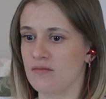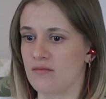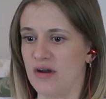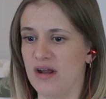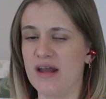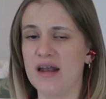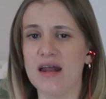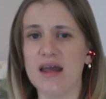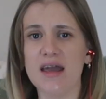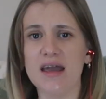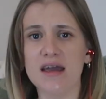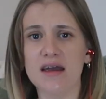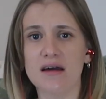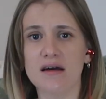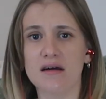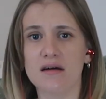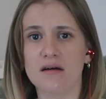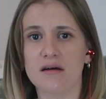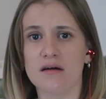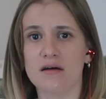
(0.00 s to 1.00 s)
Really?
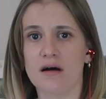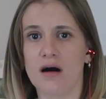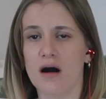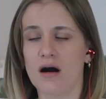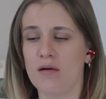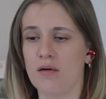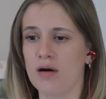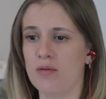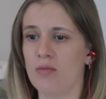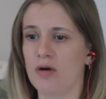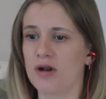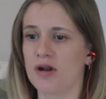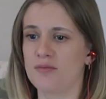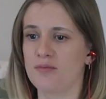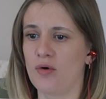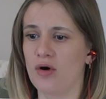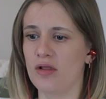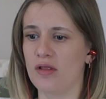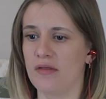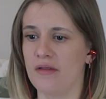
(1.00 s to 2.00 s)
Oh, I
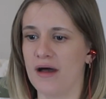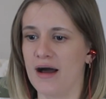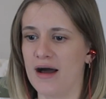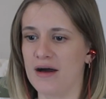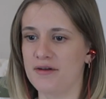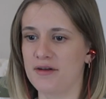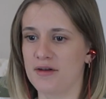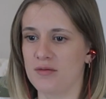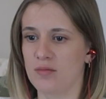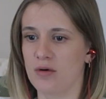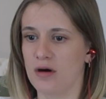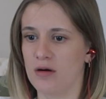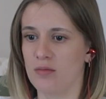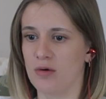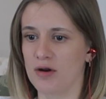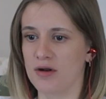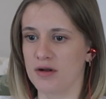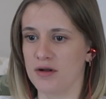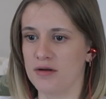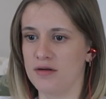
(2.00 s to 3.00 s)
wanted more than that. I don't know what I
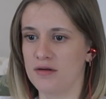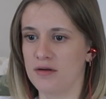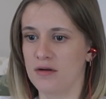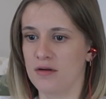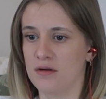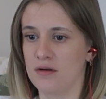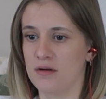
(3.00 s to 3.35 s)
wanted.